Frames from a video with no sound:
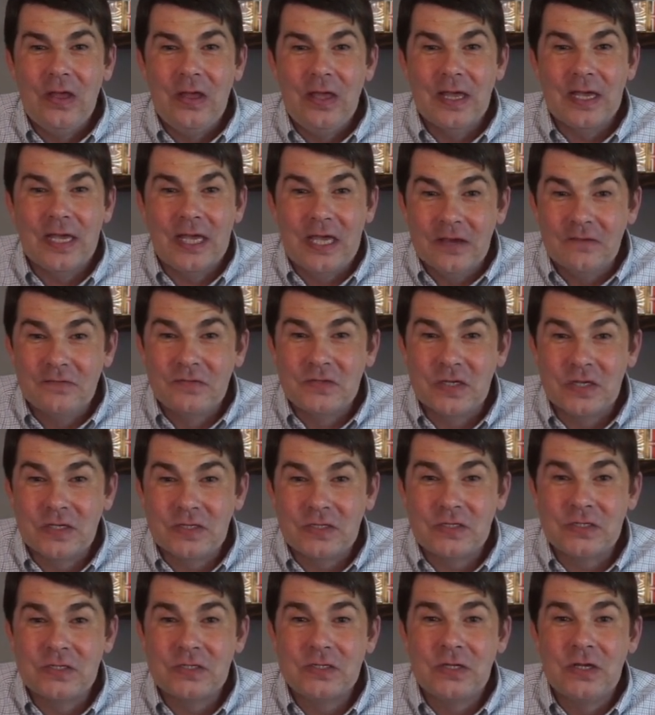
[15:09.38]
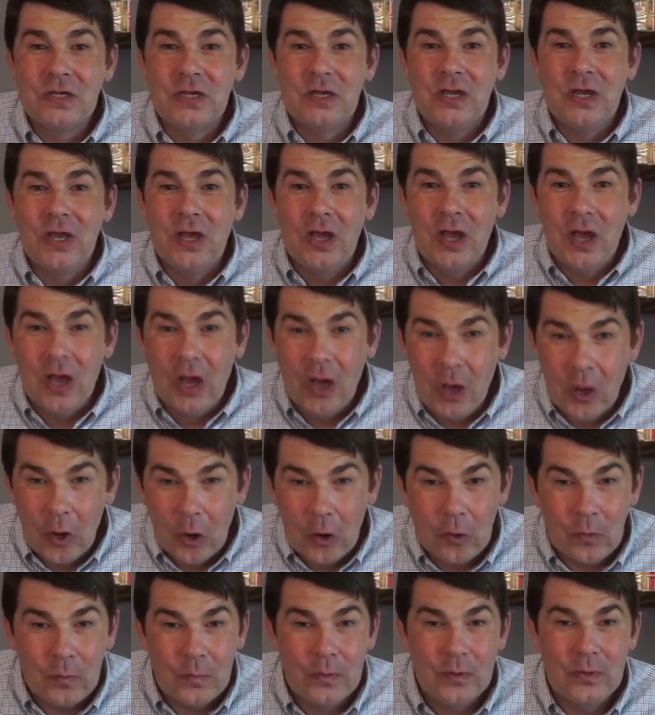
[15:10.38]
It gives us
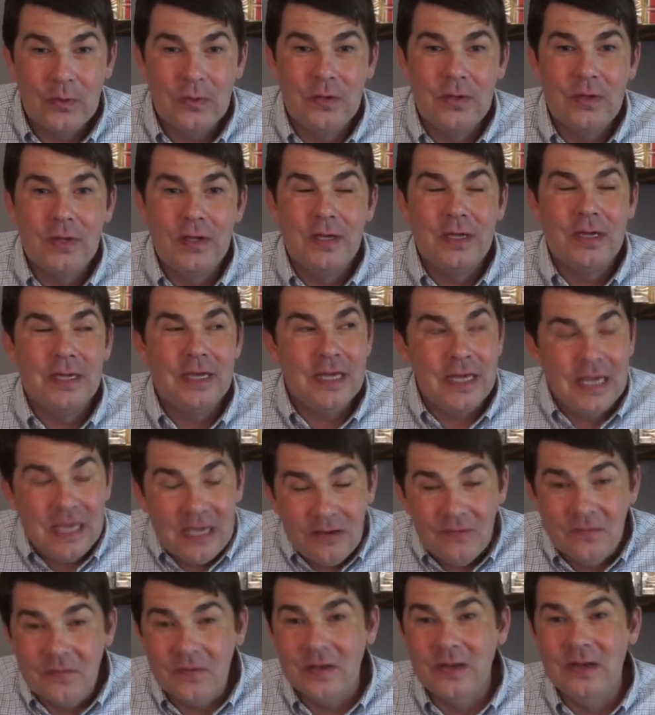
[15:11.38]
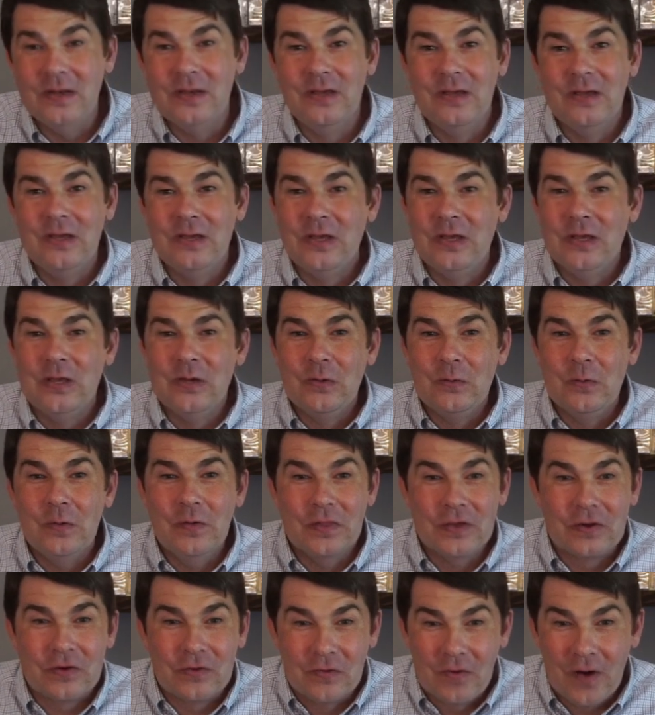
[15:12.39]
hope, even
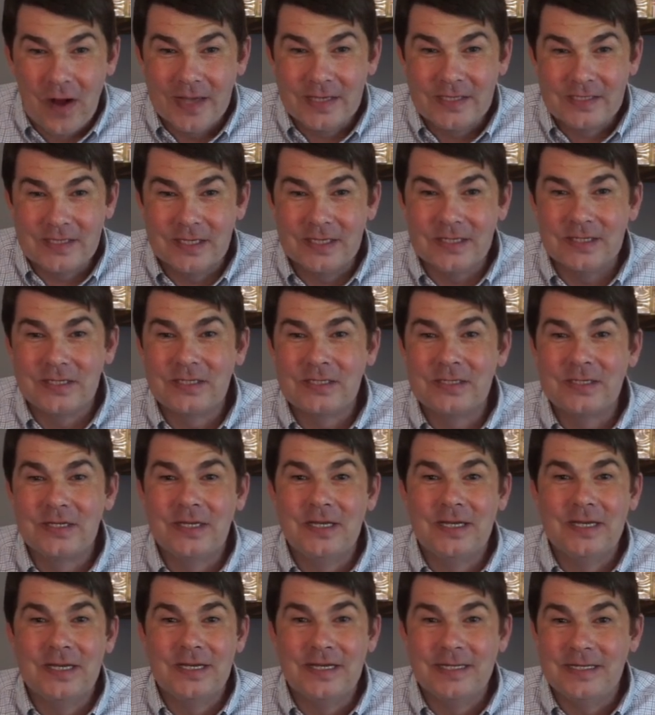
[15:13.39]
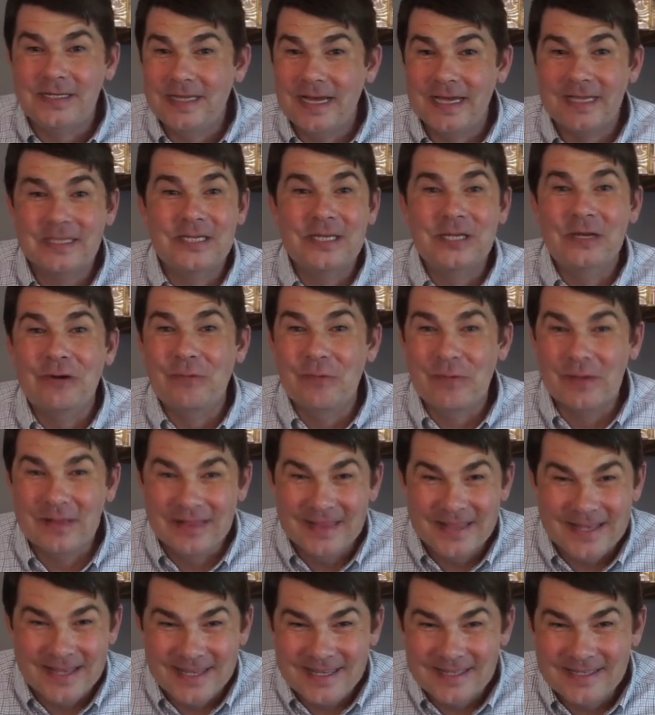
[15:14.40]
when the crisis doesn't
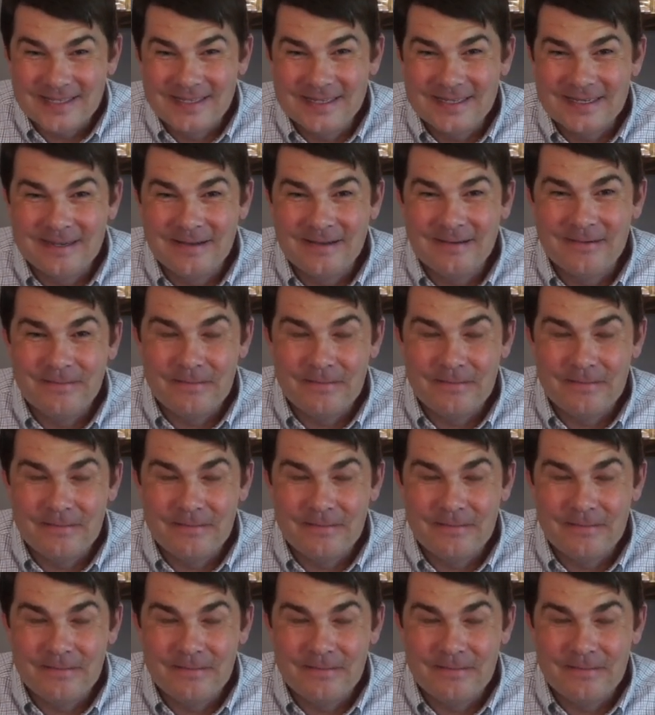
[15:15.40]
relent.